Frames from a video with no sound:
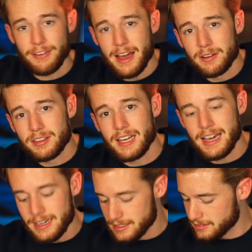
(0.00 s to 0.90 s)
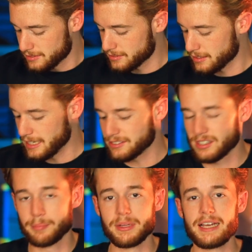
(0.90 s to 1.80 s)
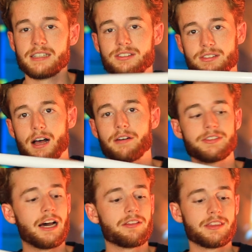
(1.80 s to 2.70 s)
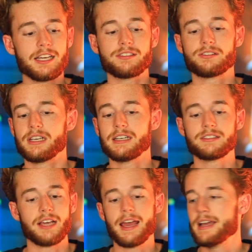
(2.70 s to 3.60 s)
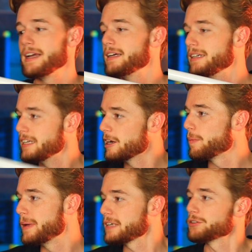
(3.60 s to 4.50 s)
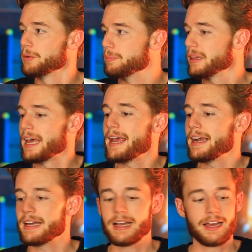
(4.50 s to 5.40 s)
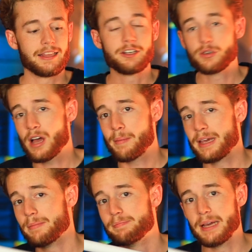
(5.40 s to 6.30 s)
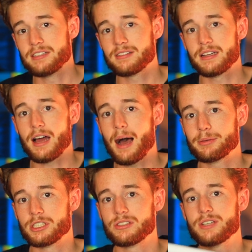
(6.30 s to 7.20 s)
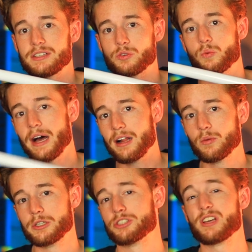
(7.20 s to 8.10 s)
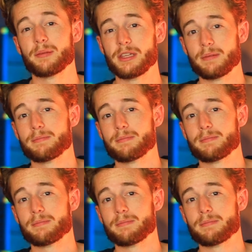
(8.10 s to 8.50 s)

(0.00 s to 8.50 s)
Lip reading: final thing is the blade itself. Now, this is a Neopixel blade. They do come in baselit options as well, which is gonna be the